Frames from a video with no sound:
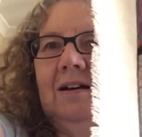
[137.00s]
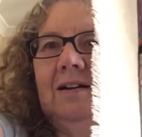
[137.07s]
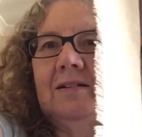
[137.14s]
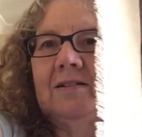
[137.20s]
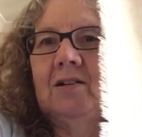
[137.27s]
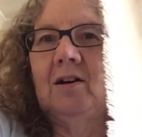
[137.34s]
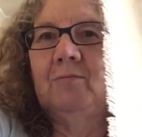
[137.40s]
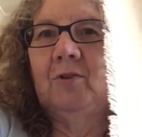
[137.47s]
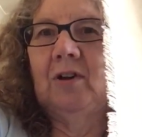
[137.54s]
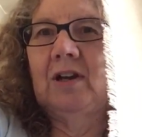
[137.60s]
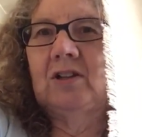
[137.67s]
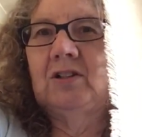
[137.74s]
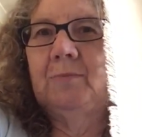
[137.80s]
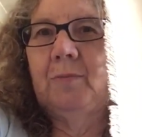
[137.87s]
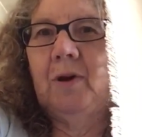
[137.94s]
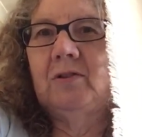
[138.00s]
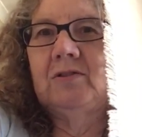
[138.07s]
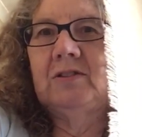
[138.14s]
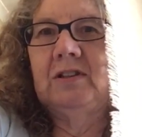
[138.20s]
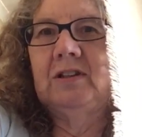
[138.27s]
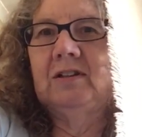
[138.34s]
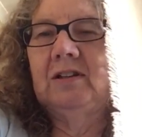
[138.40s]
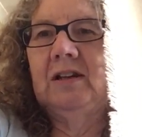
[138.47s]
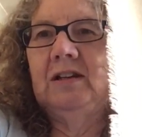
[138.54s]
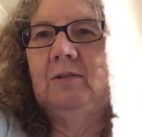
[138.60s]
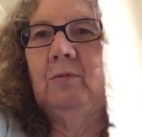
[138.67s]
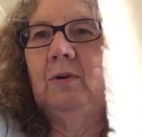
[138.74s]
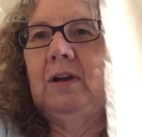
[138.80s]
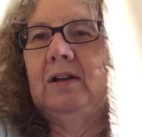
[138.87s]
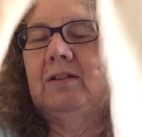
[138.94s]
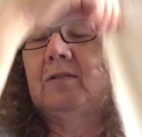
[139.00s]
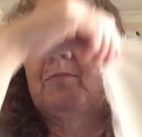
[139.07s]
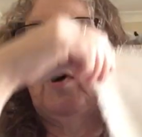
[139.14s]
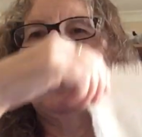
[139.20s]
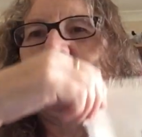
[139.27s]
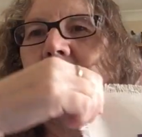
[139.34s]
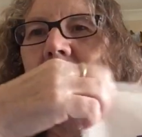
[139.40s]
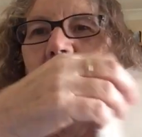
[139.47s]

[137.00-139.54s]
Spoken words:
So I'm not actually posting it anywhere at the moment